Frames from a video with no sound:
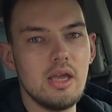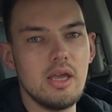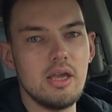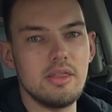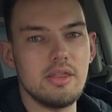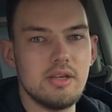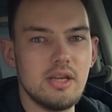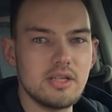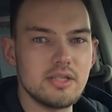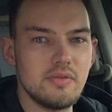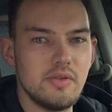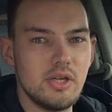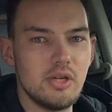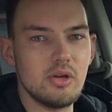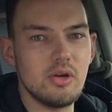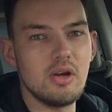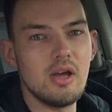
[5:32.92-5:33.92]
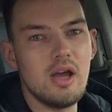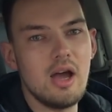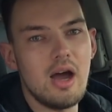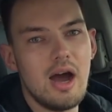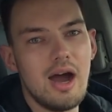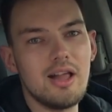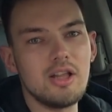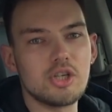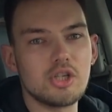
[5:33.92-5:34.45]
In the next video,
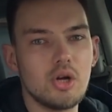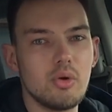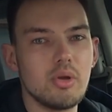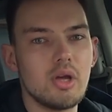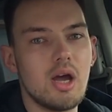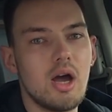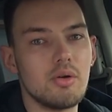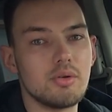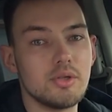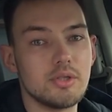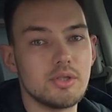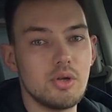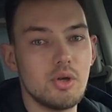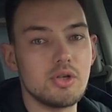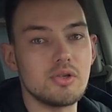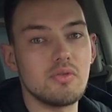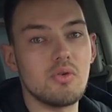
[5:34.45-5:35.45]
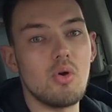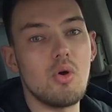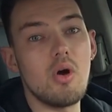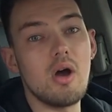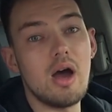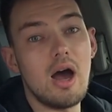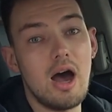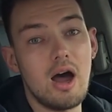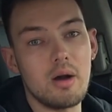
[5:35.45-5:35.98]
I'll show you how to search
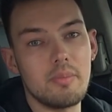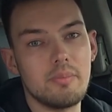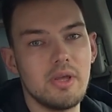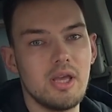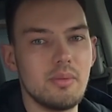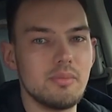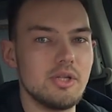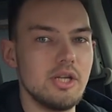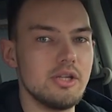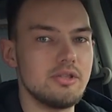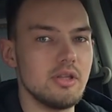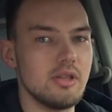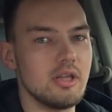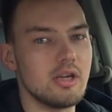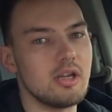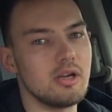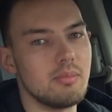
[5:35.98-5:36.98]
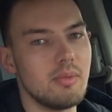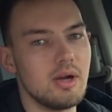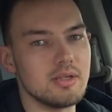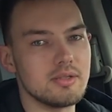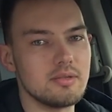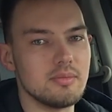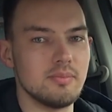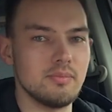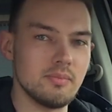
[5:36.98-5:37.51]
for RPM data in the CAN
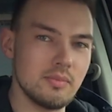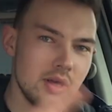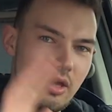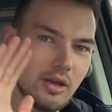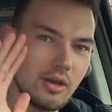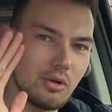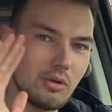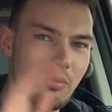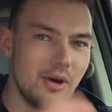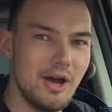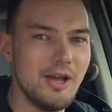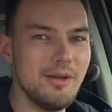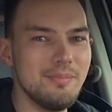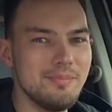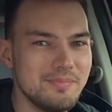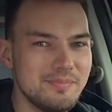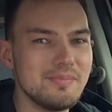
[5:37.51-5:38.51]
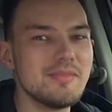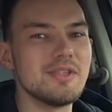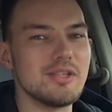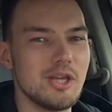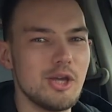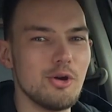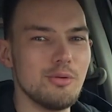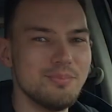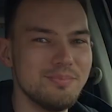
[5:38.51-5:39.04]
bus. Goodbye,
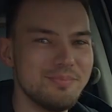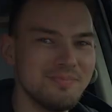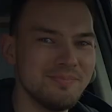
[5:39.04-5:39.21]
see you!